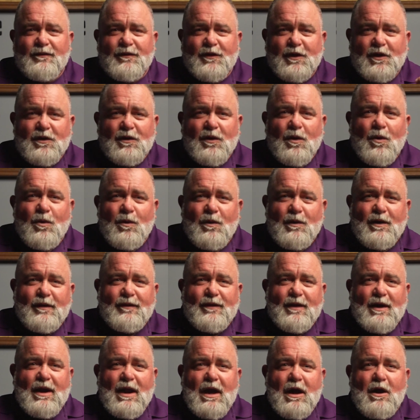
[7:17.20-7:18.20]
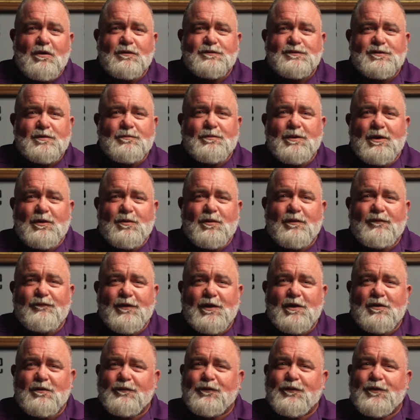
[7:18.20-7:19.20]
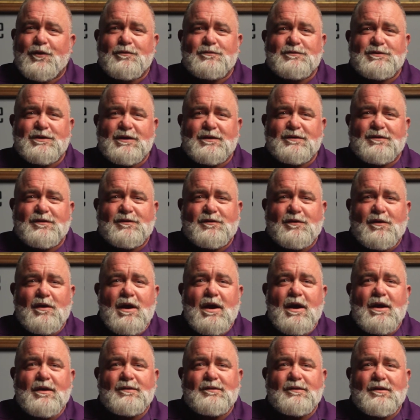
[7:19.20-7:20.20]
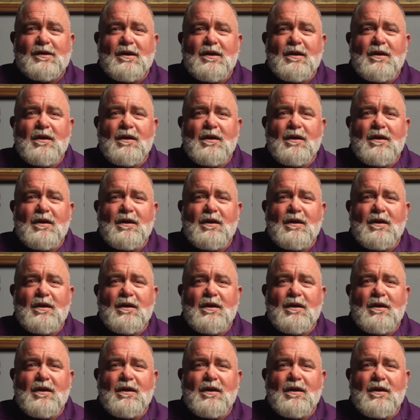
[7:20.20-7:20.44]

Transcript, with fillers: the glory that all shall be revealed through Jesus Christ,